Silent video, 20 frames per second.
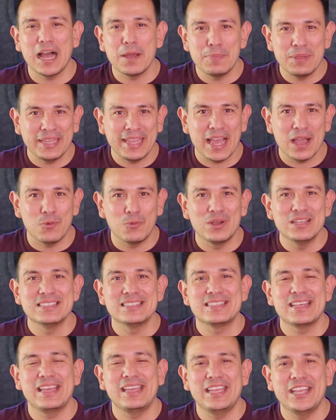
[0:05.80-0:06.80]
Copycat
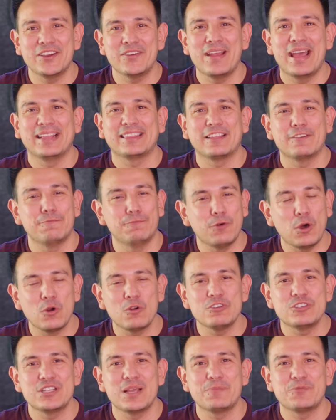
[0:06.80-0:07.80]
Wednesday here at the
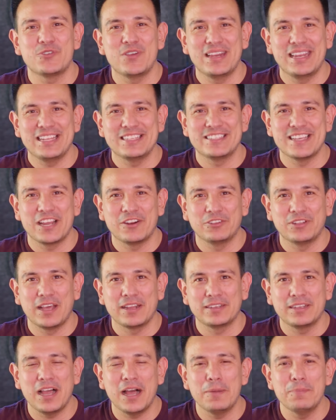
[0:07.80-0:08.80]

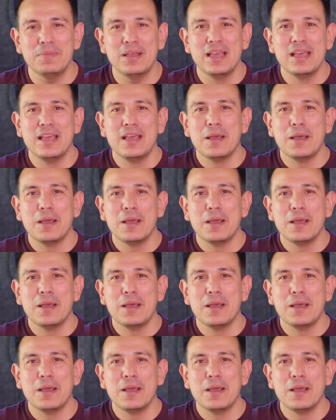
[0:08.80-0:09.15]
PhotoshopTrainingChannel.com.